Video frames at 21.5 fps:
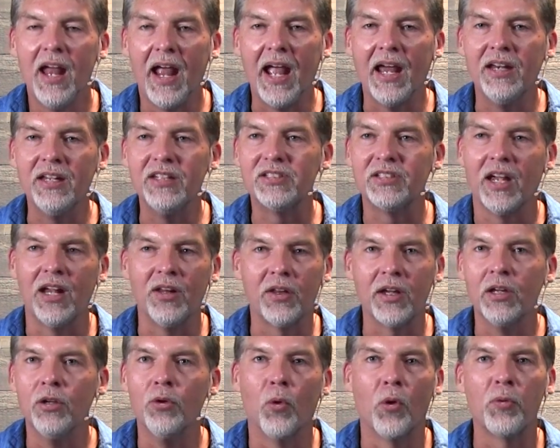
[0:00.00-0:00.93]
Andy
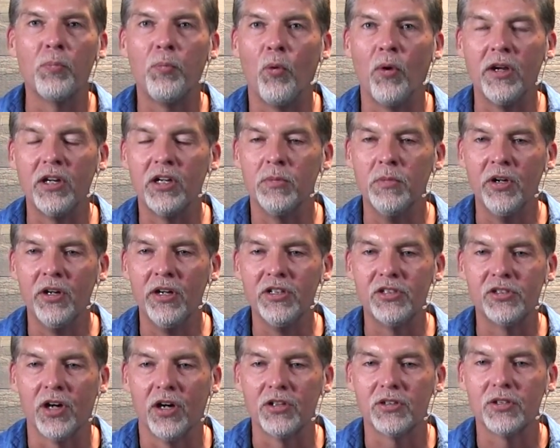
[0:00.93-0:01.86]
Stanley and North Point Community
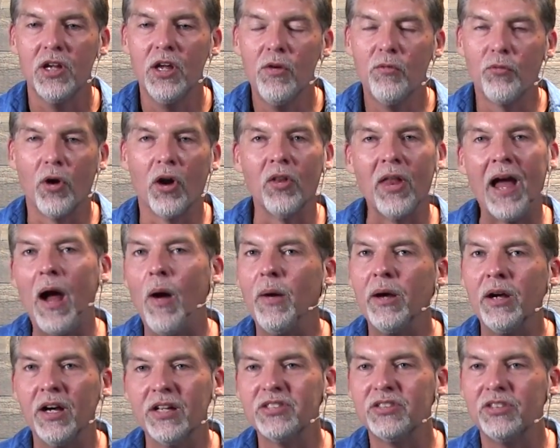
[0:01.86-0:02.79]
Church for
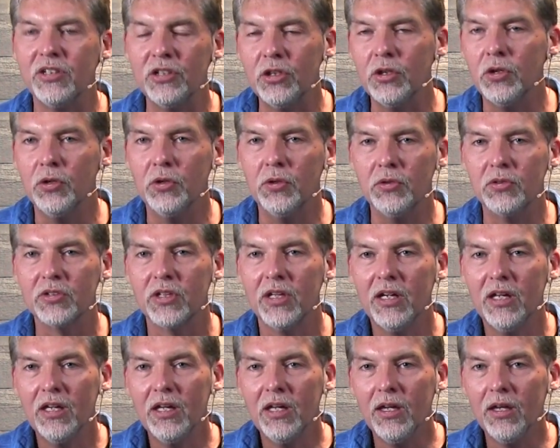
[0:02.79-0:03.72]
allowing us to use
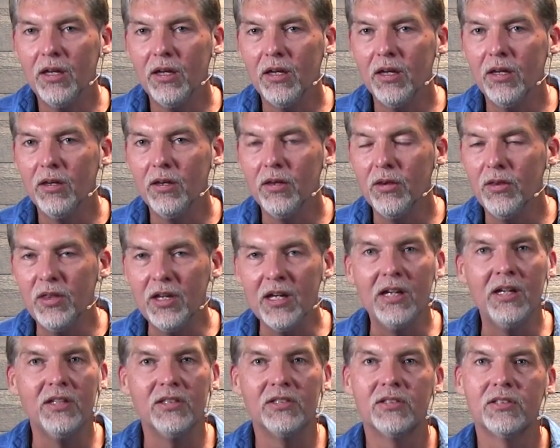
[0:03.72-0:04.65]

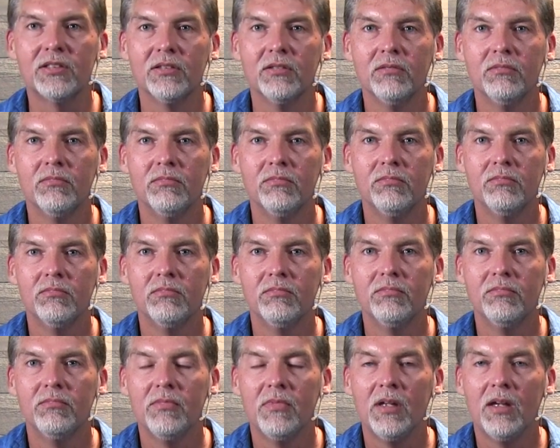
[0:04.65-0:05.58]
these
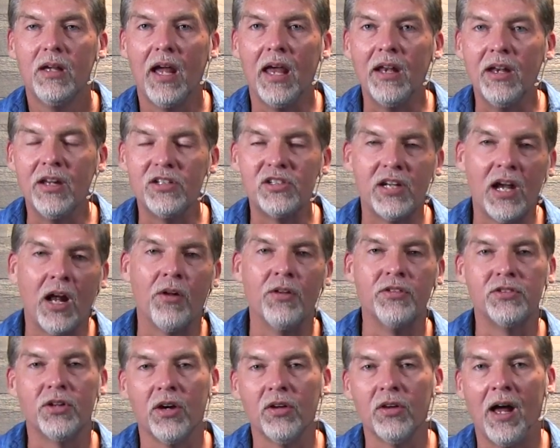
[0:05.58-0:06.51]
and to
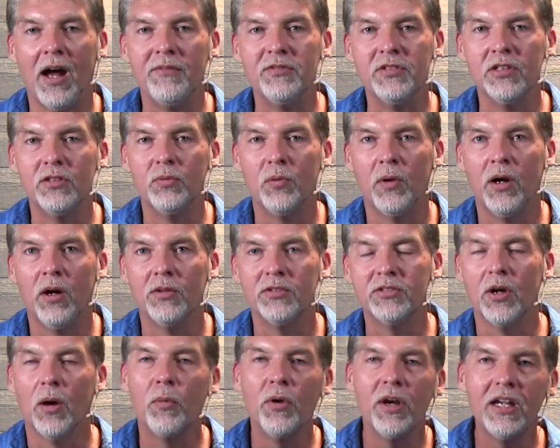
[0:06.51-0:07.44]
challenge our lives as well.
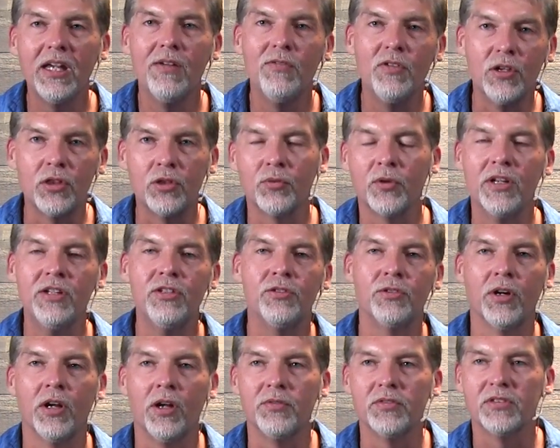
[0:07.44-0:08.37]
So I want to give you three
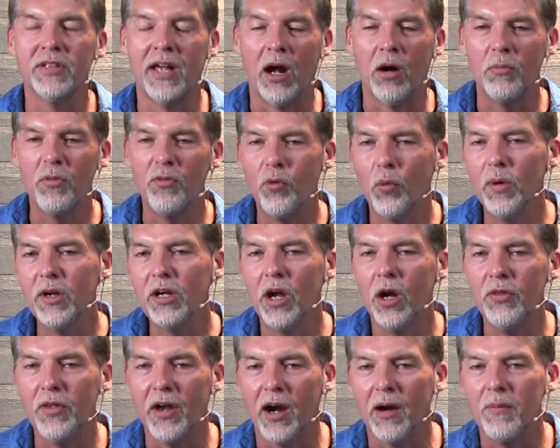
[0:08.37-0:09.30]
drifts. Now, before we
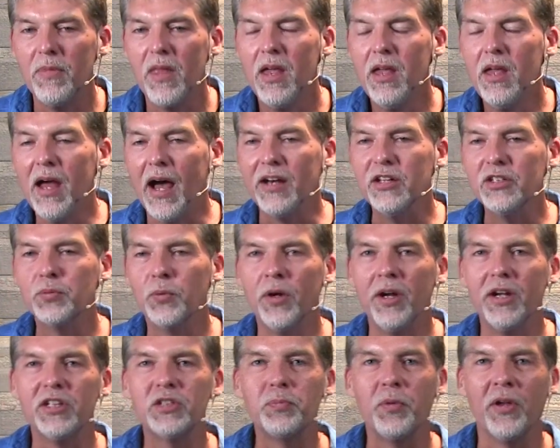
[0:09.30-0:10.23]
go there, I just want
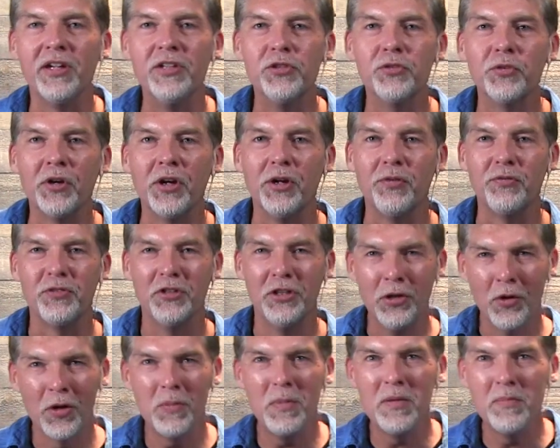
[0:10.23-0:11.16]
to explain drift. You
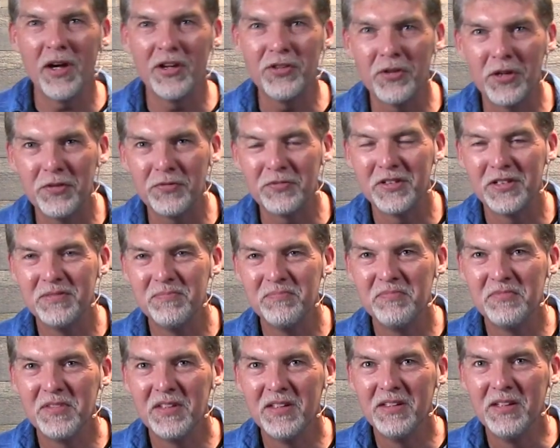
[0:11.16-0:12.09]
know what I mean by drift?
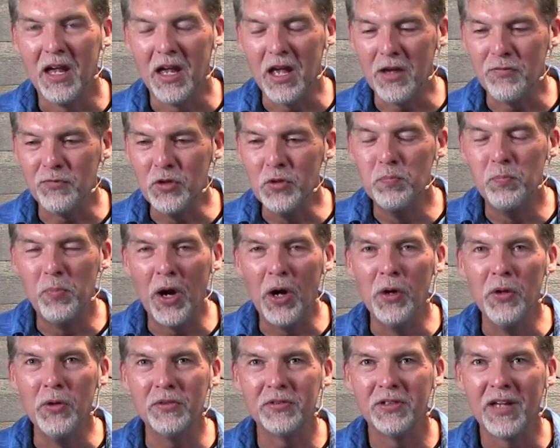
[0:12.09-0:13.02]
If you
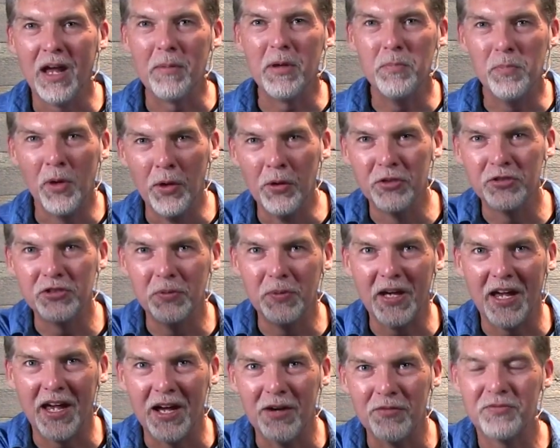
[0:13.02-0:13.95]
boat, how many boaters do we
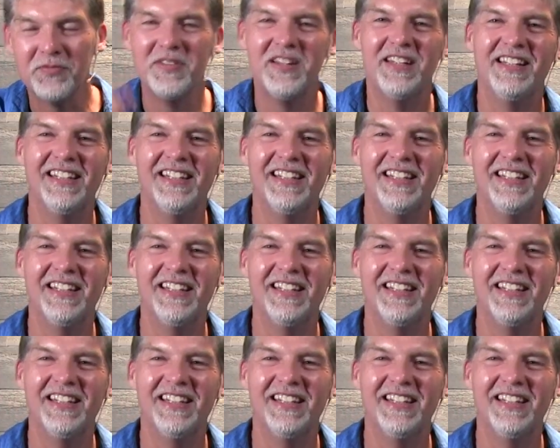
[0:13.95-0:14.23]
have?